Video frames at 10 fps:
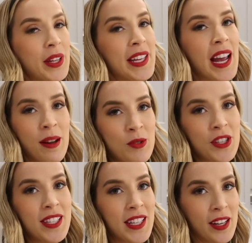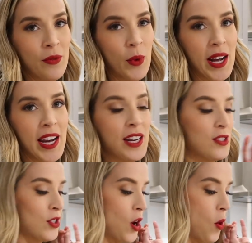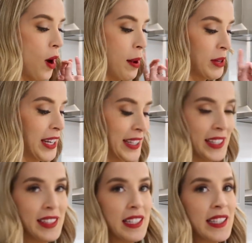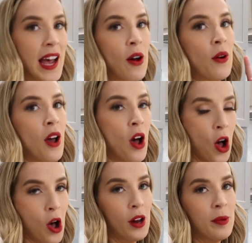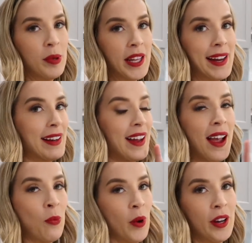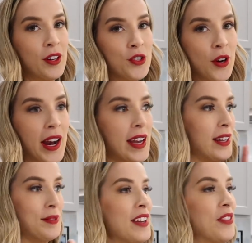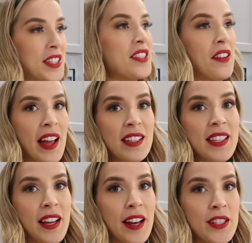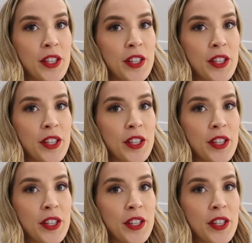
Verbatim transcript: really, I'm just sick of waiting, so I'm gonna get this out on a plate and we're gonna try it if it's the last thing I